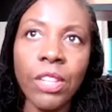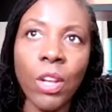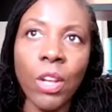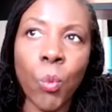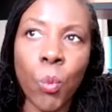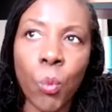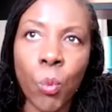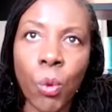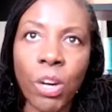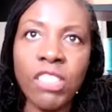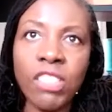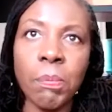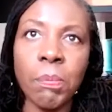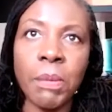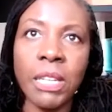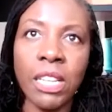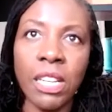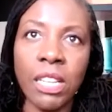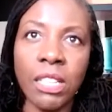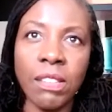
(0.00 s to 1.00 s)
was
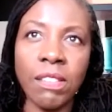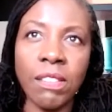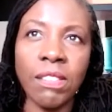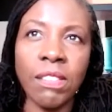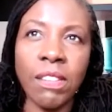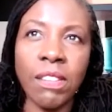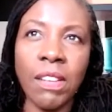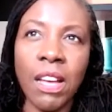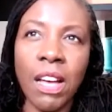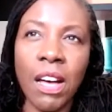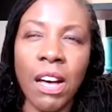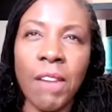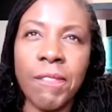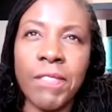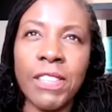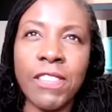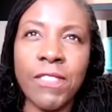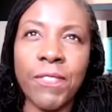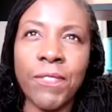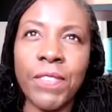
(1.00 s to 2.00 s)
because of
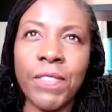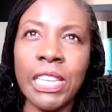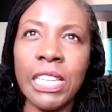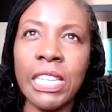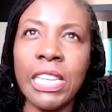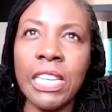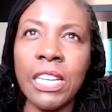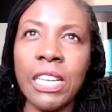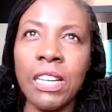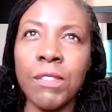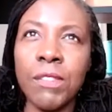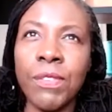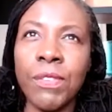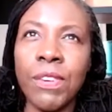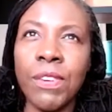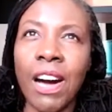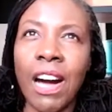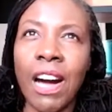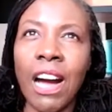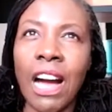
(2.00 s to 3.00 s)
this feeling of
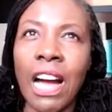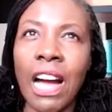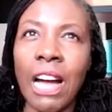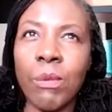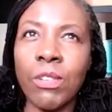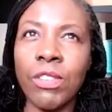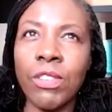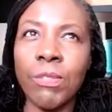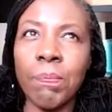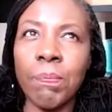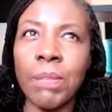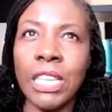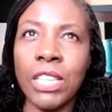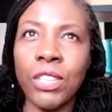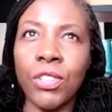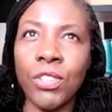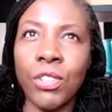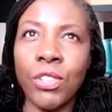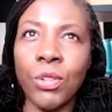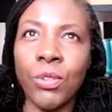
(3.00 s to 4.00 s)
I was
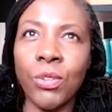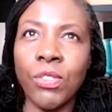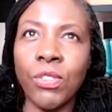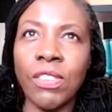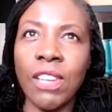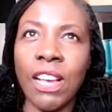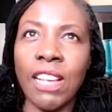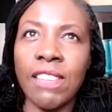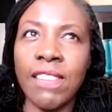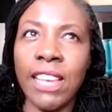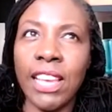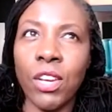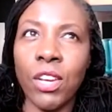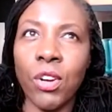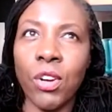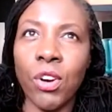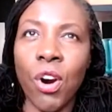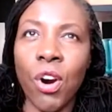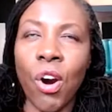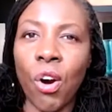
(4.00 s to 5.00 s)
being used as a
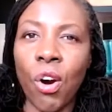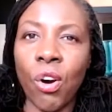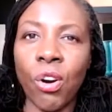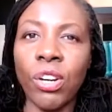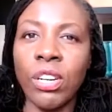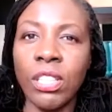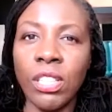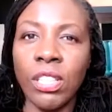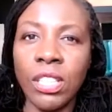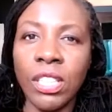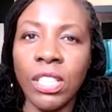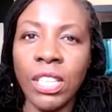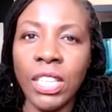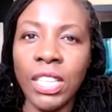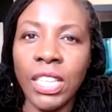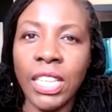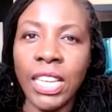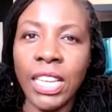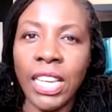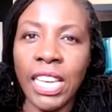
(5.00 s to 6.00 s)
cog
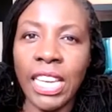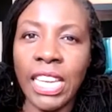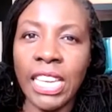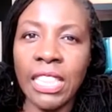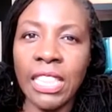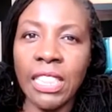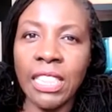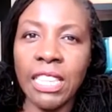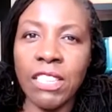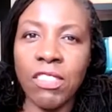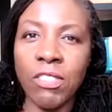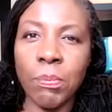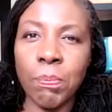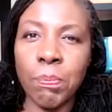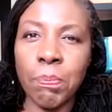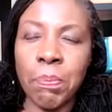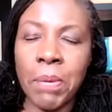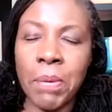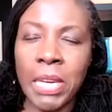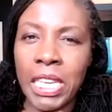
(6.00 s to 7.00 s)
in this
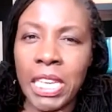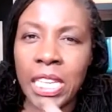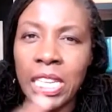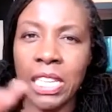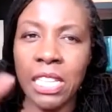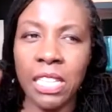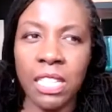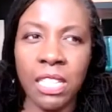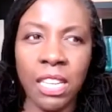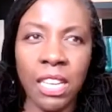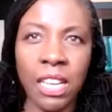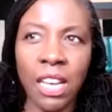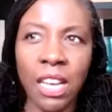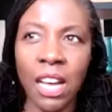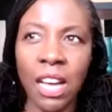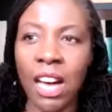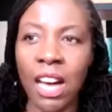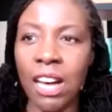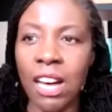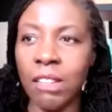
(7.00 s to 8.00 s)
big
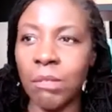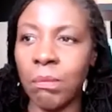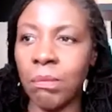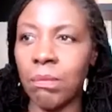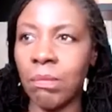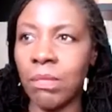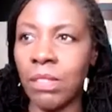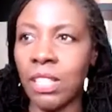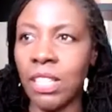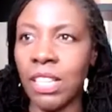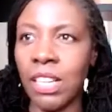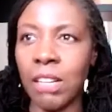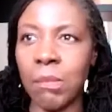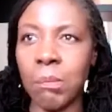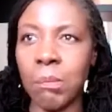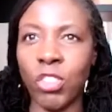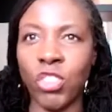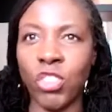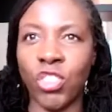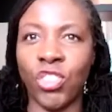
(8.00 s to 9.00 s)

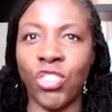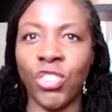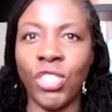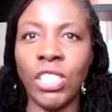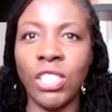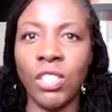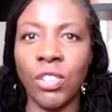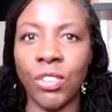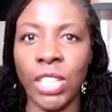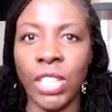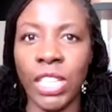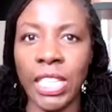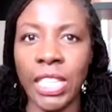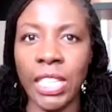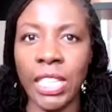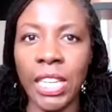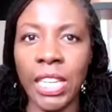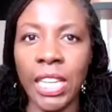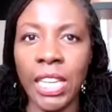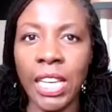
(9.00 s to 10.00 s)

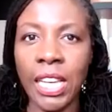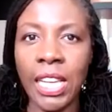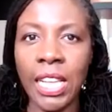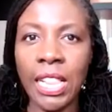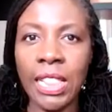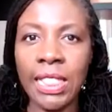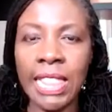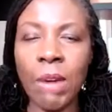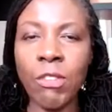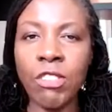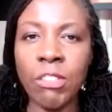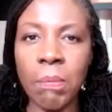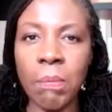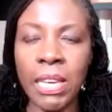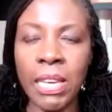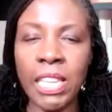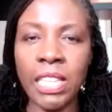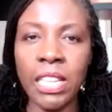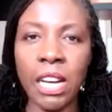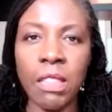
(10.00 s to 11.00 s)
machinery that was
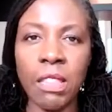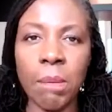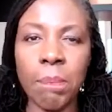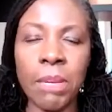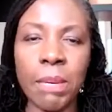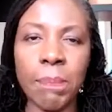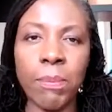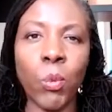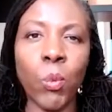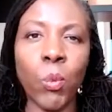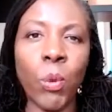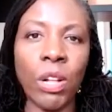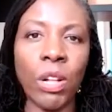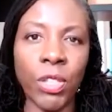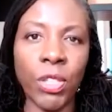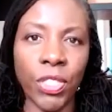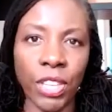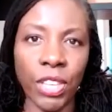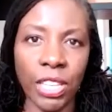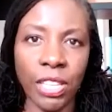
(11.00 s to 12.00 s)
making other people
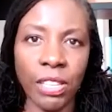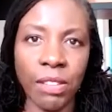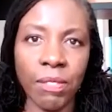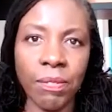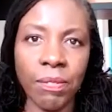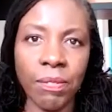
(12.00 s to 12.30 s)
wealthy.